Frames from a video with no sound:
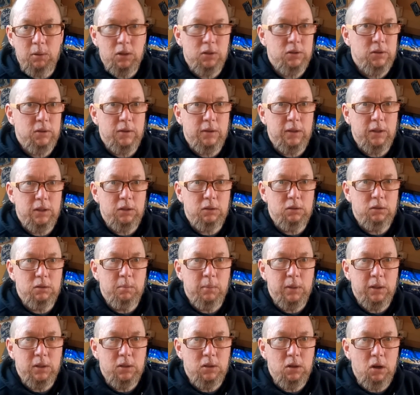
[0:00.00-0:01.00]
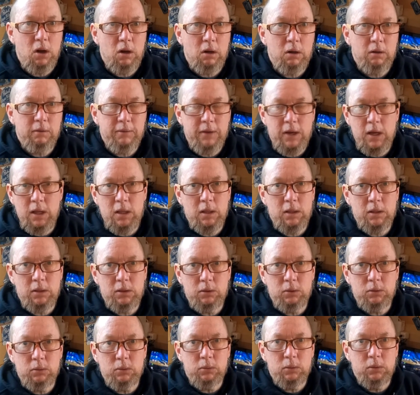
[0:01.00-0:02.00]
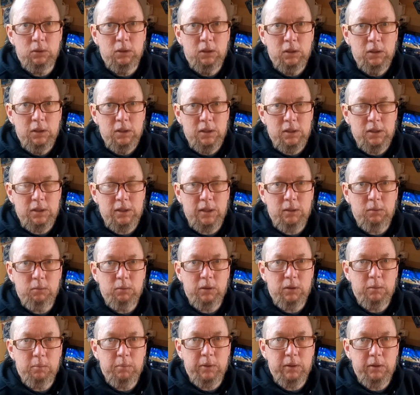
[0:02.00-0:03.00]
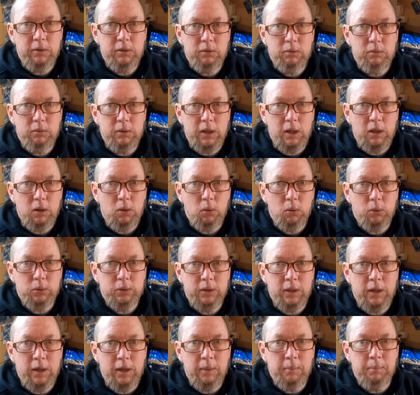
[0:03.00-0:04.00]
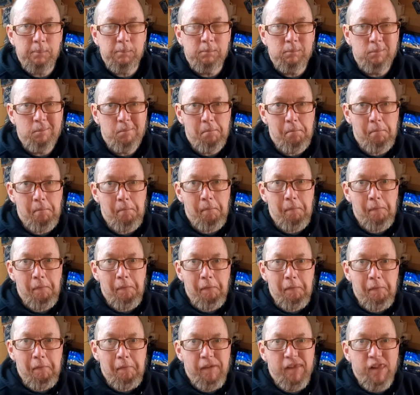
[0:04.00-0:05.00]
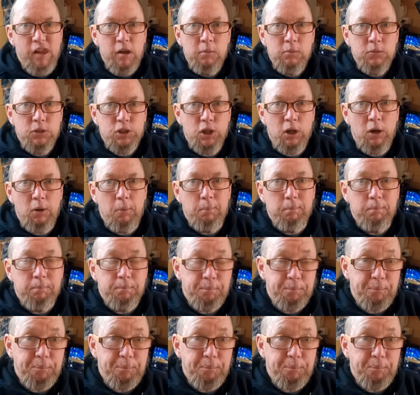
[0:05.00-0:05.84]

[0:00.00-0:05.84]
Also thank you to my daughter Fallon, who stayed with me through that whole time. So